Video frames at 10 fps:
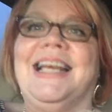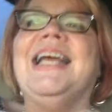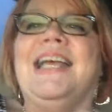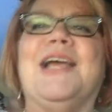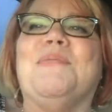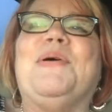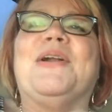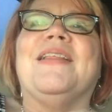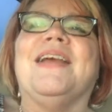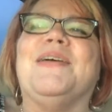He ate part
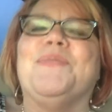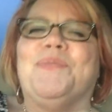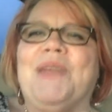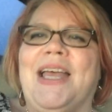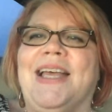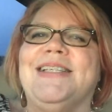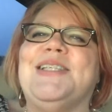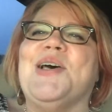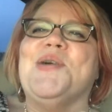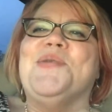of that.
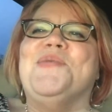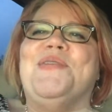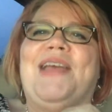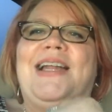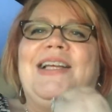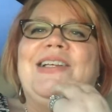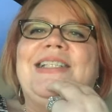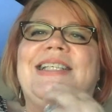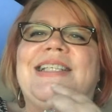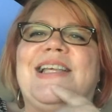So we've had a good,
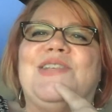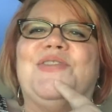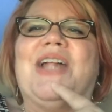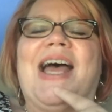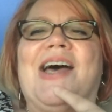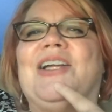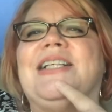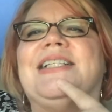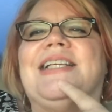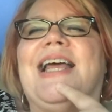successful
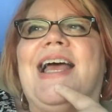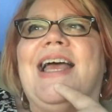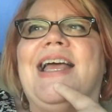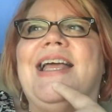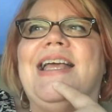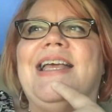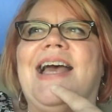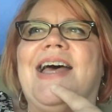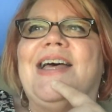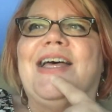outing today.
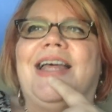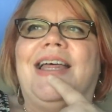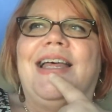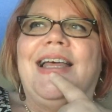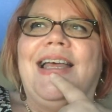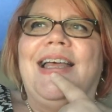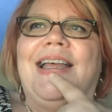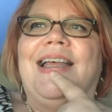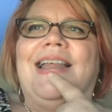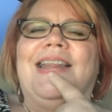Uh,
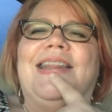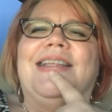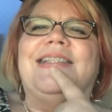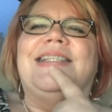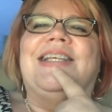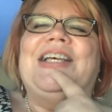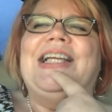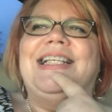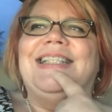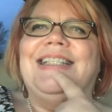the
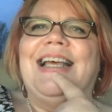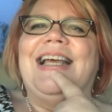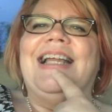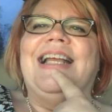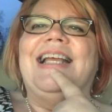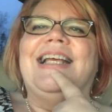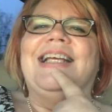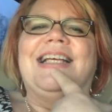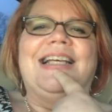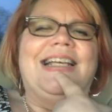sun is
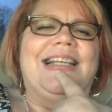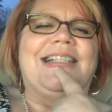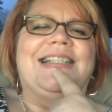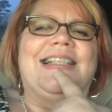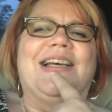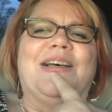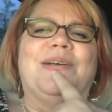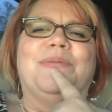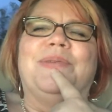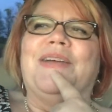setting. It's
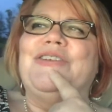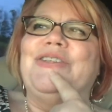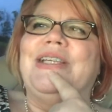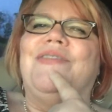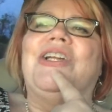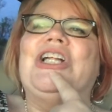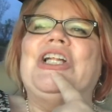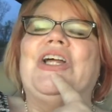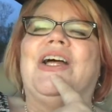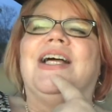um, after seven
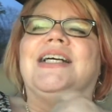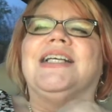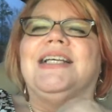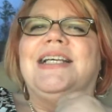o'clock.